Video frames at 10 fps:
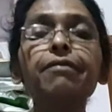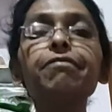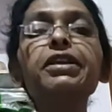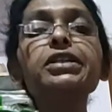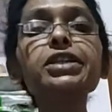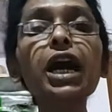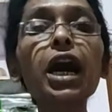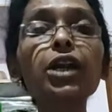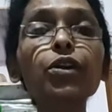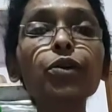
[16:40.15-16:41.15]
which
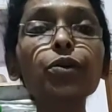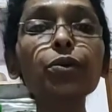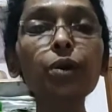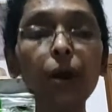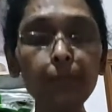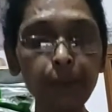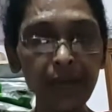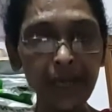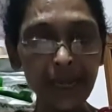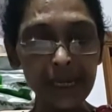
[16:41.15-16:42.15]
are too
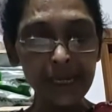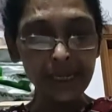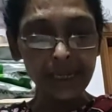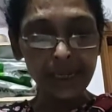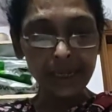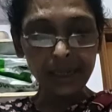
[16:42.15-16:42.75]
complicated?